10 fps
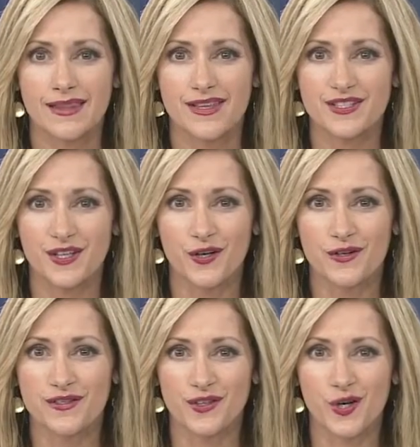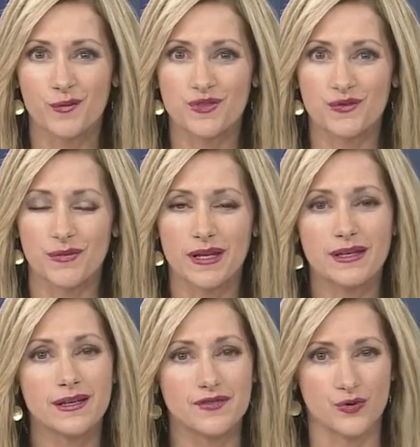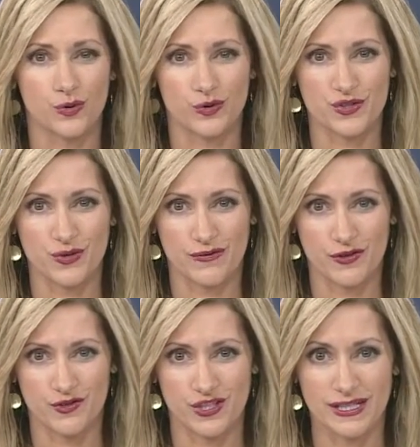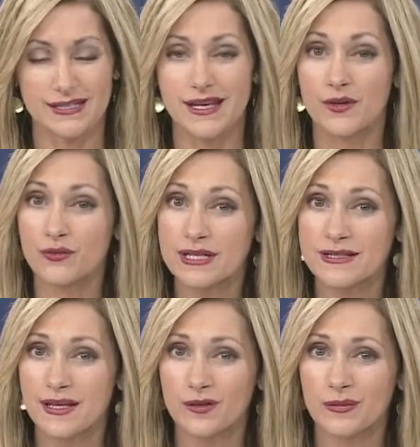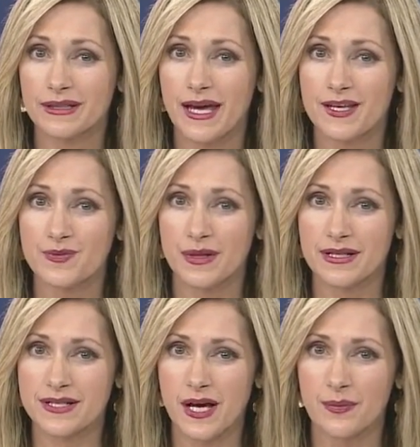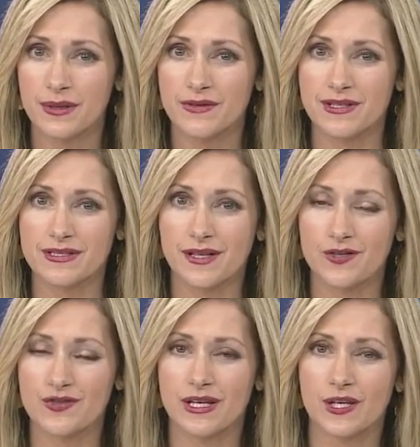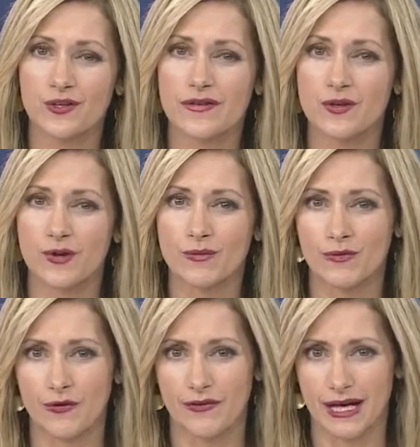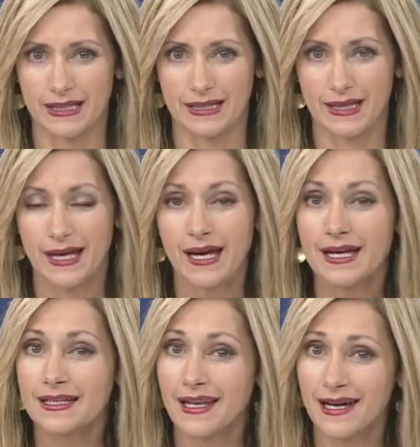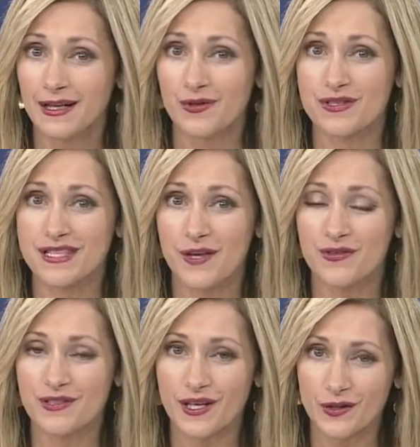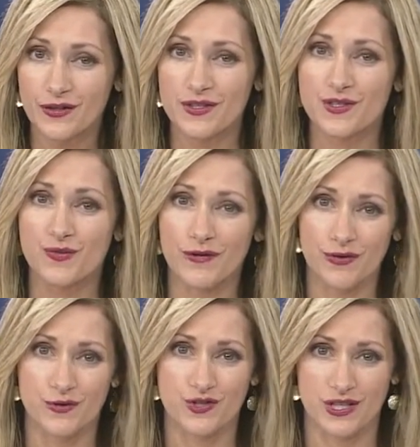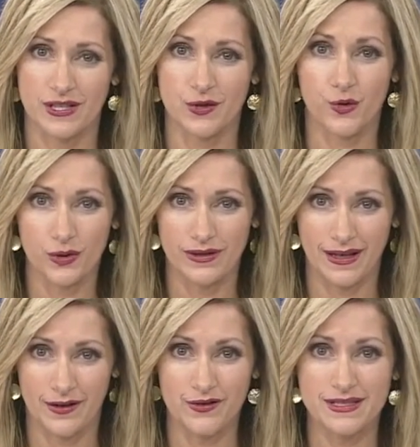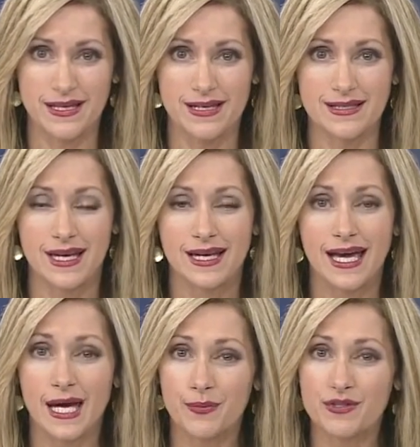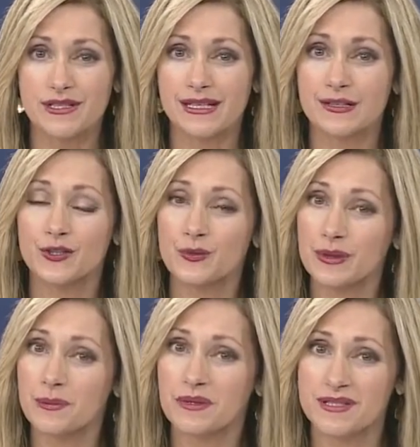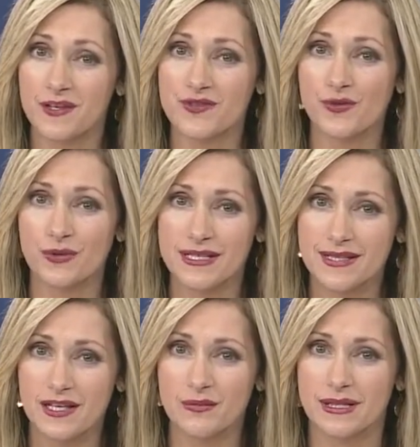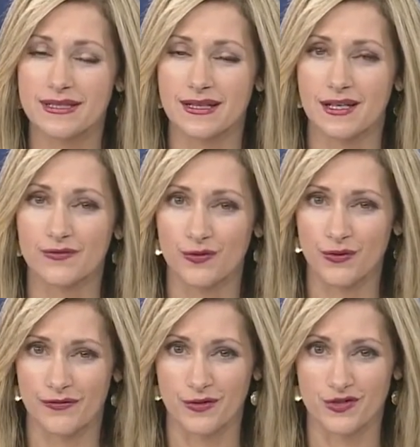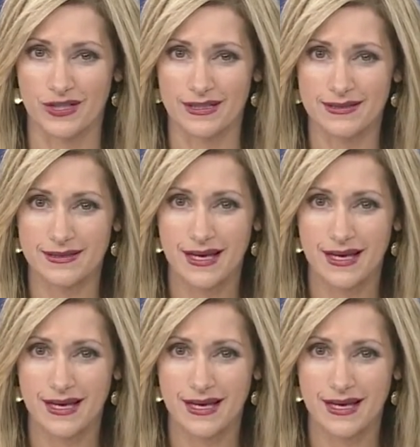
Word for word: The Dakotas are home to many of the world's refugees, and resettlement has been a topic of discussion here in the Red River Valley. Now, South Dakota's refugee coordinator says Aberdeen could be a potential resettlement site for refugees.